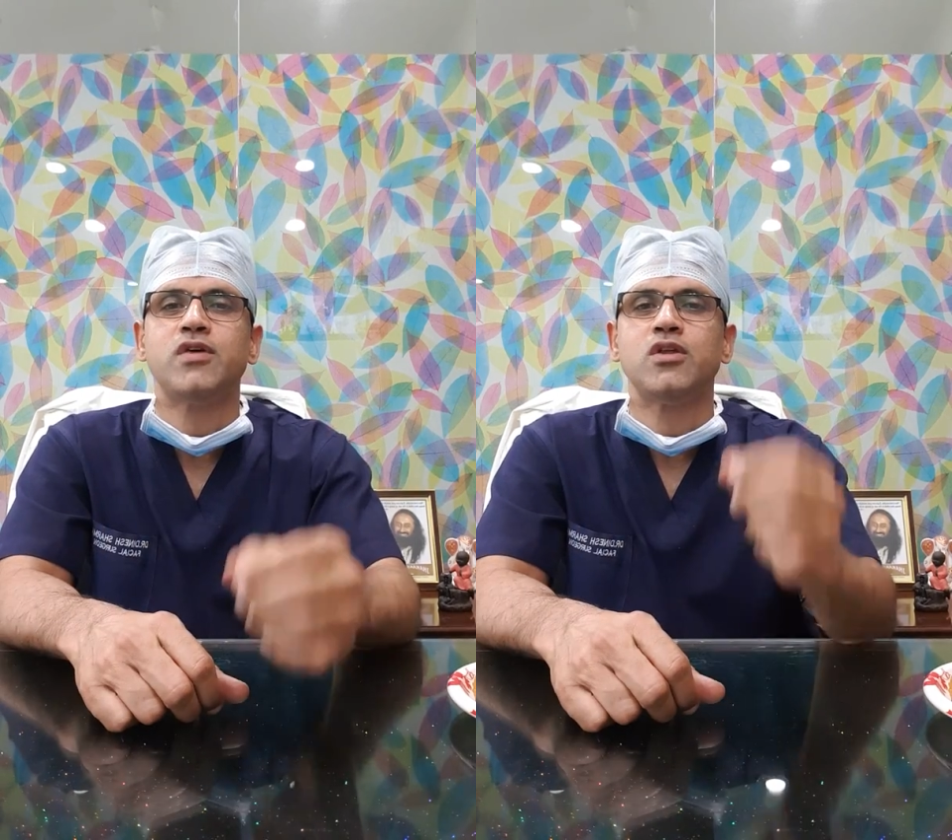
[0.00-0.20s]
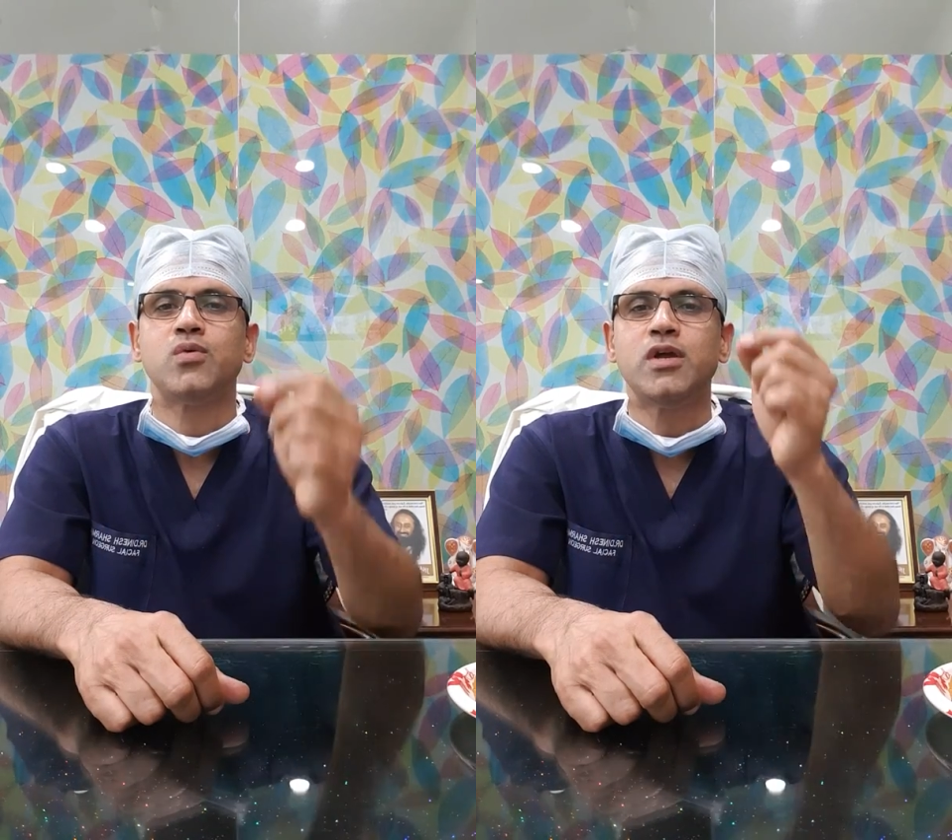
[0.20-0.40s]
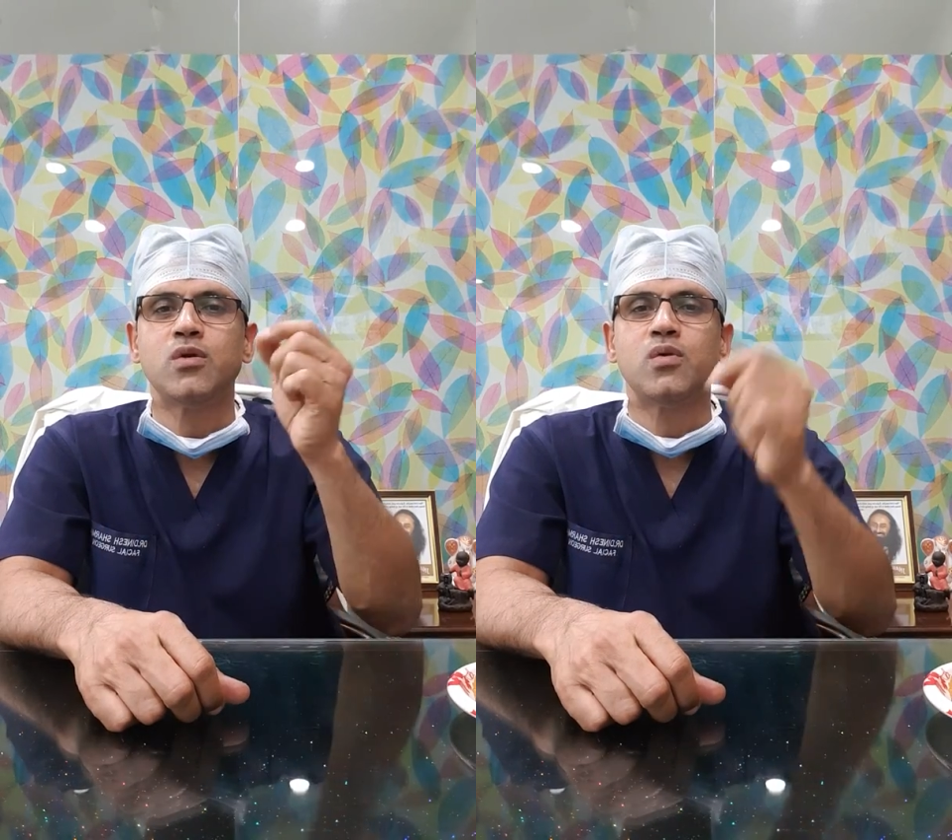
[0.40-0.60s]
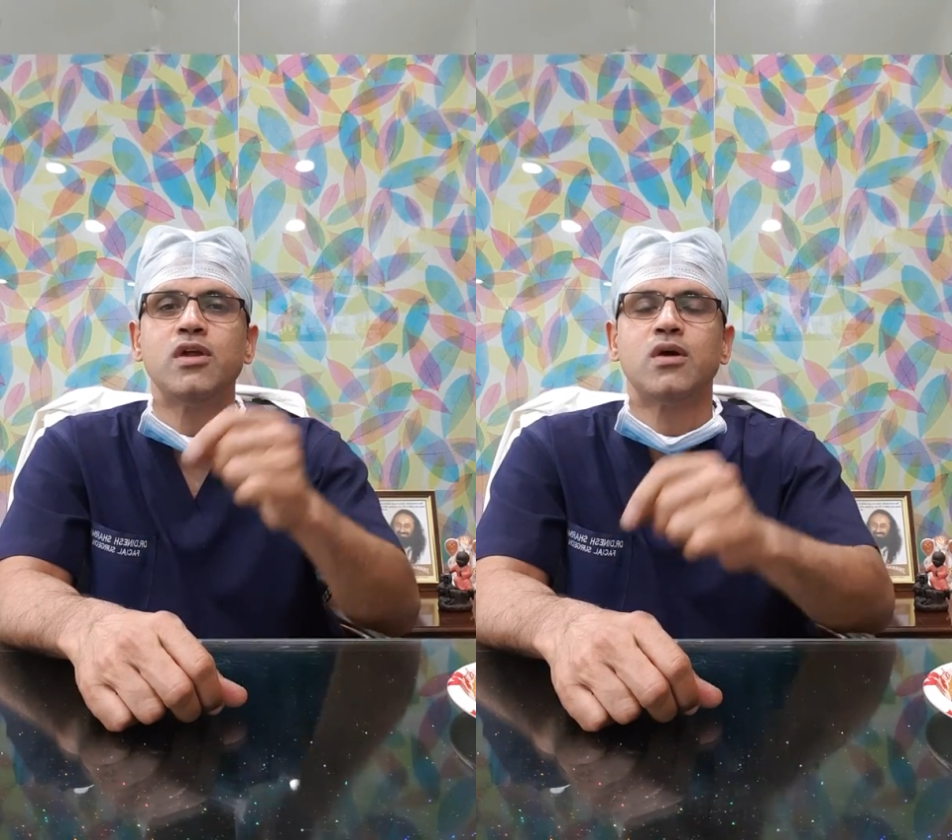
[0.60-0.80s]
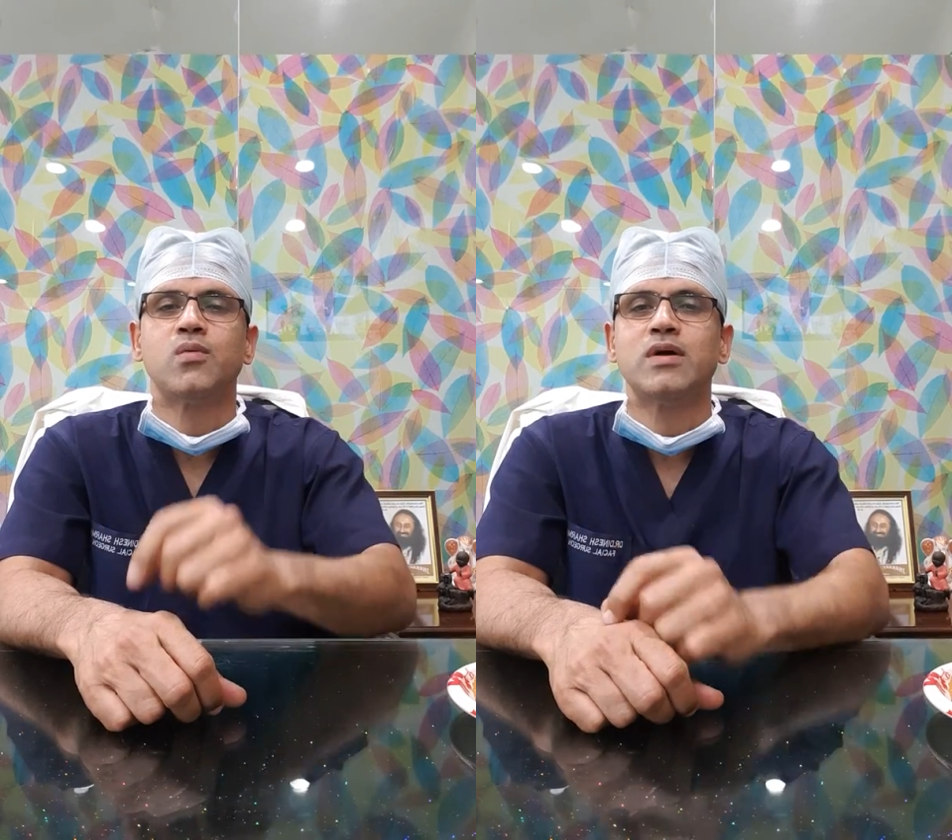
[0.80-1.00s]
where you eat
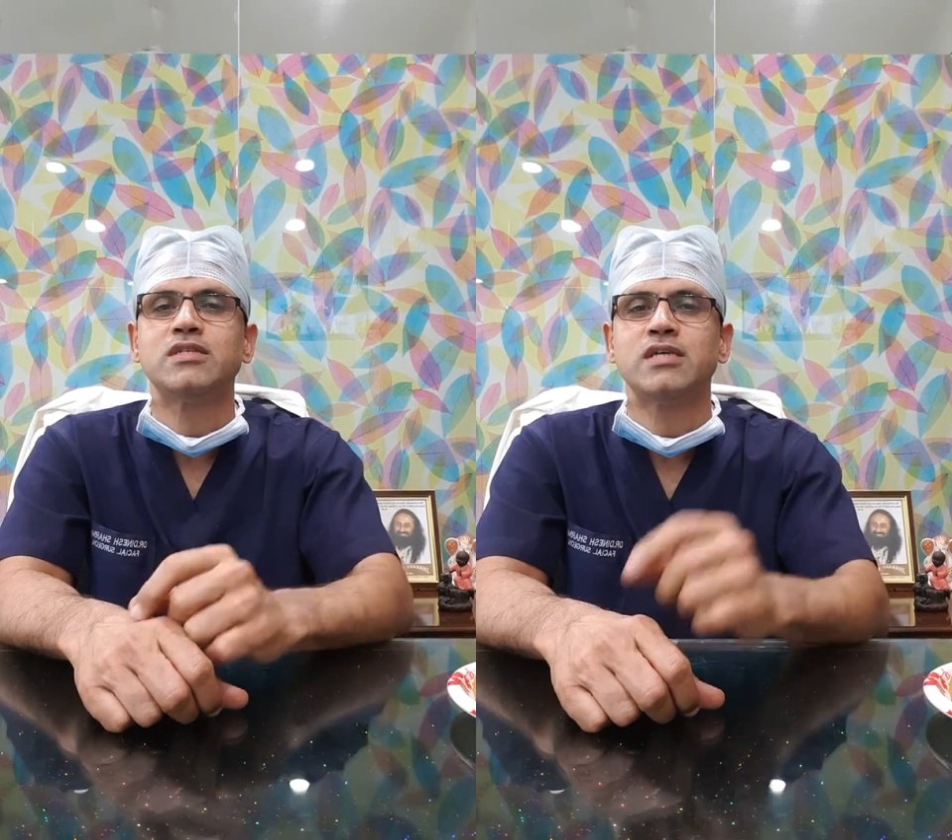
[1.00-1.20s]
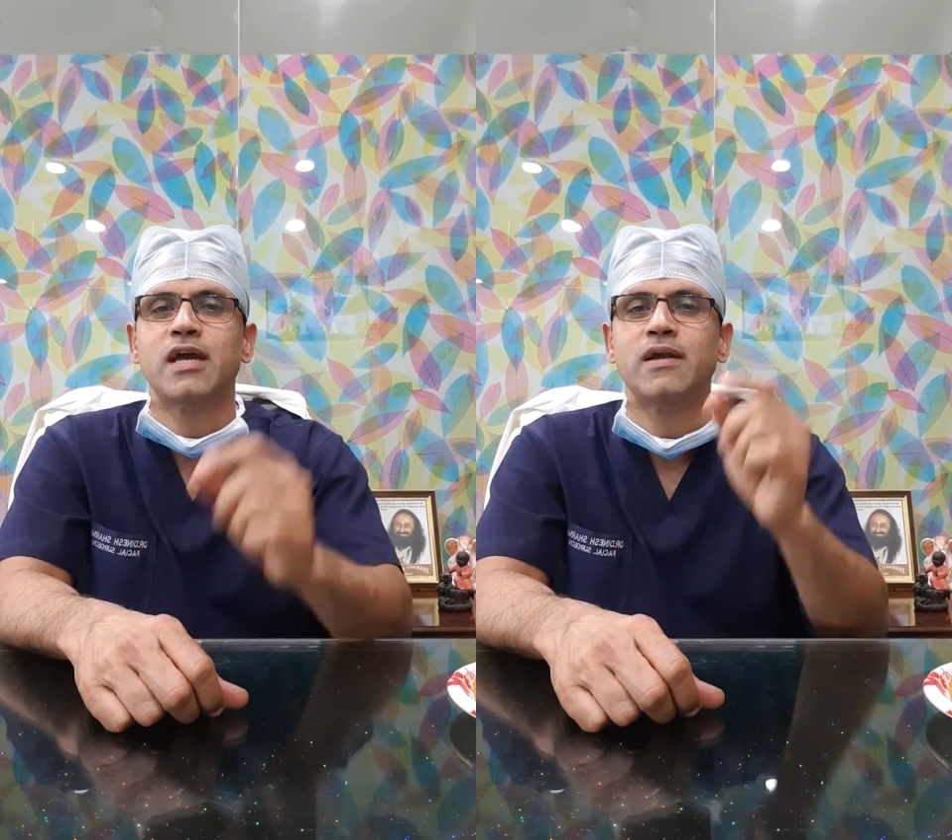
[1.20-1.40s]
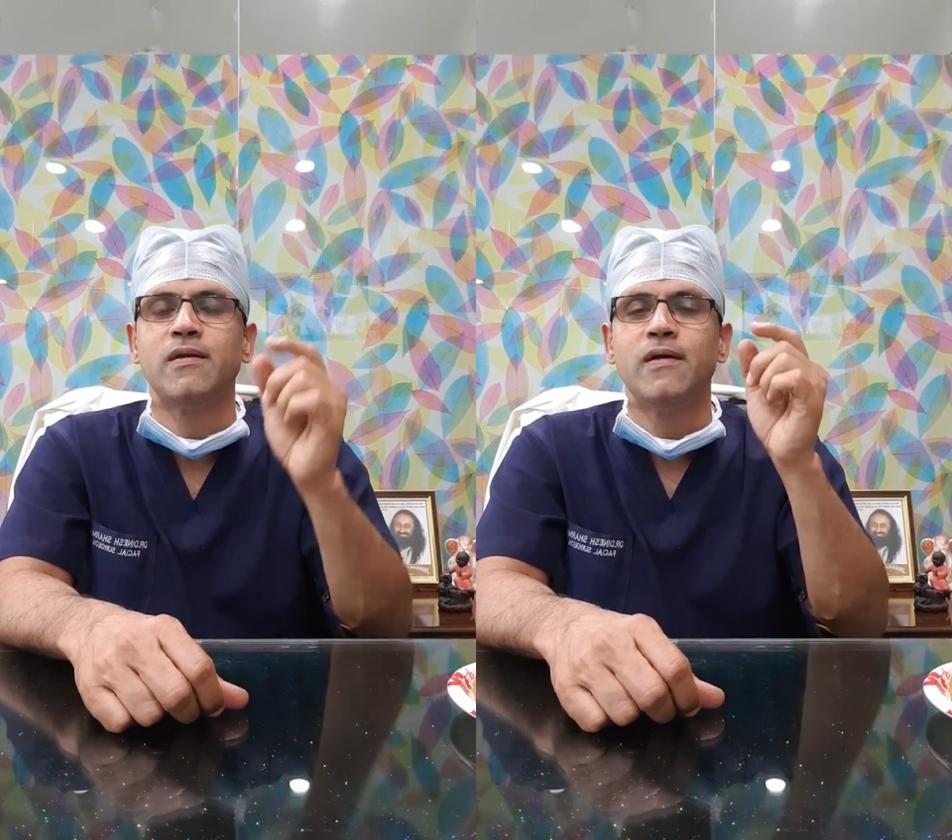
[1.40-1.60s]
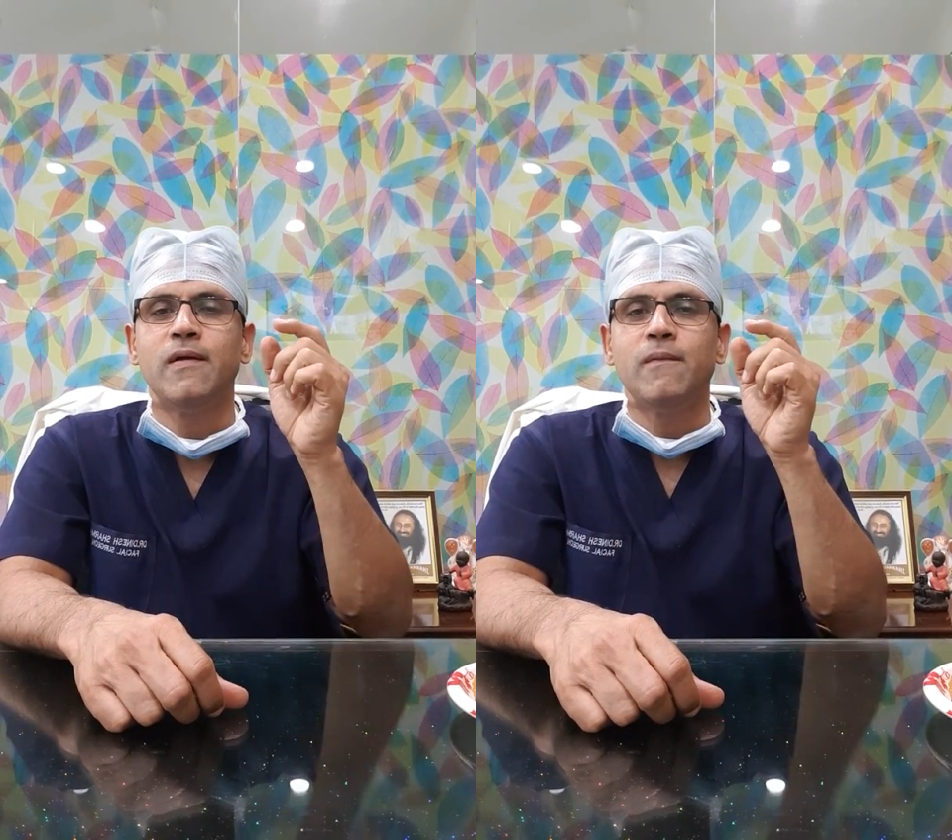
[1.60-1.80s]
only on one side,